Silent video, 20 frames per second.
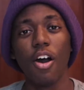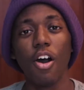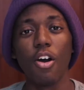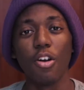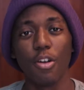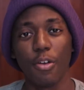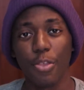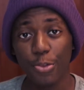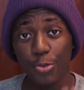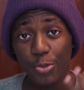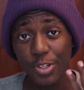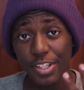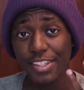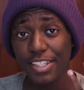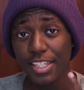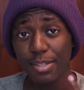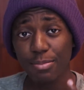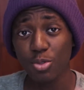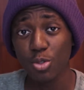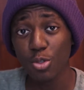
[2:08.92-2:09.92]
or 3
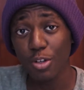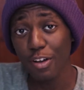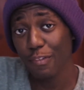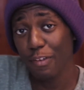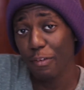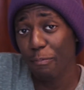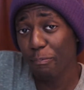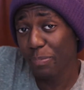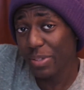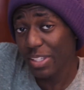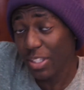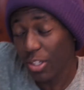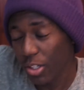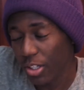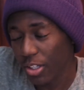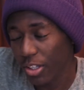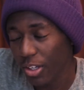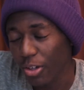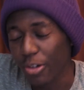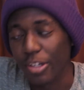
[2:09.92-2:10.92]
tips to have a big...
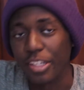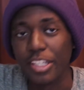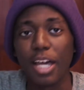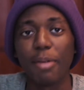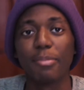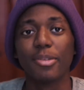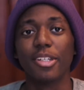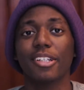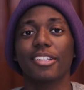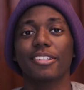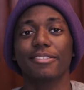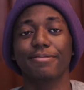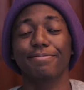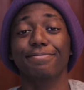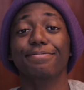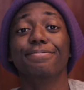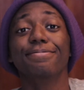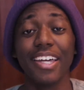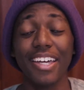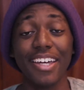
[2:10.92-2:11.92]
Okay, I'm done.
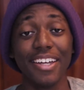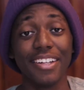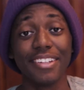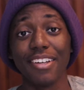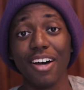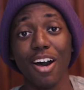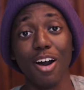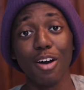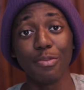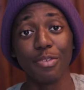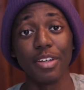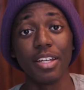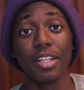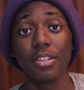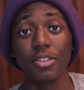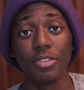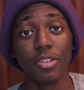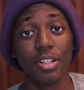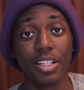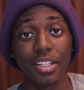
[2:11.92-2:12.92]
And often
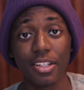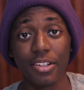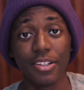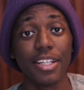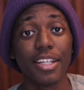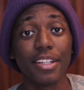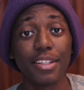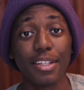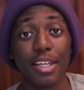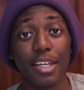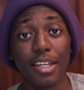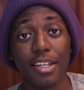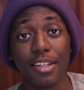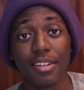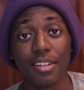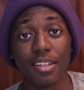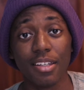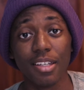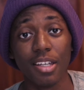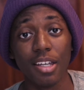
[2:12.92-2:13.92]
you click on it
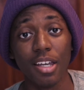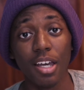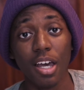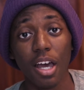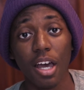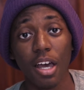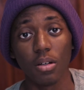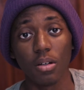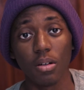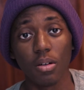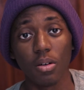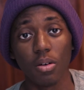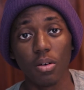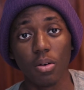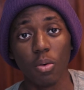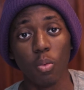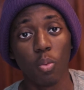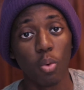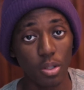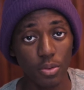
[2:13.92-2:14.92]
and
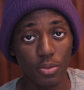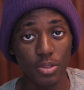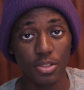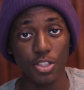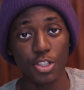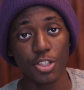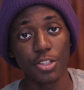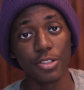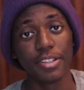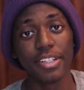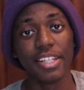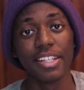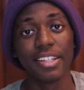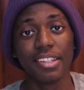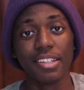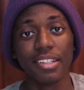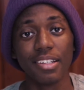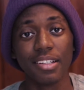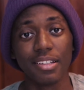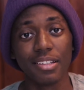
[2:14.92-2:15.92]
what was shown
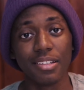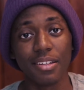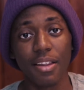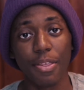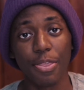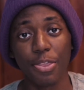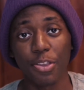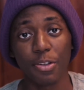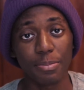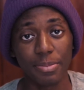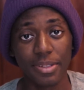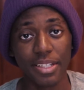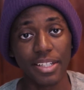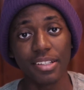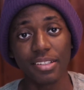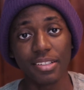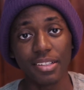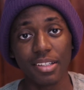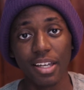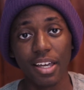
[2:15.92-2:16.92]
in the
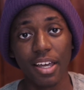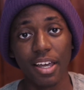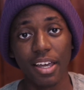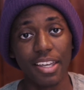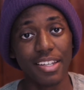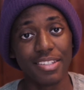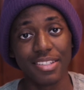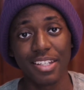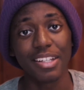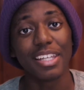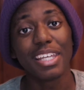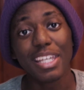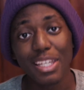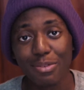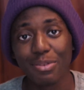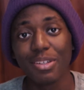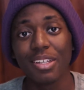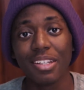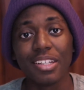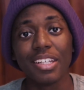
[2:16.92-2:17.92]
thumbnail isn't
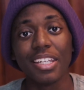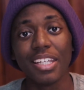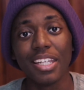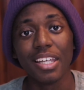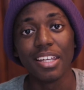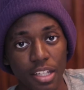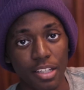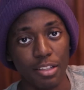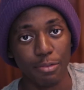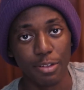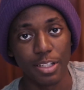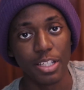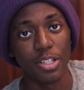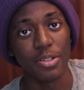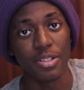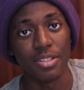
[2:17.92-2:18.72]
even in the video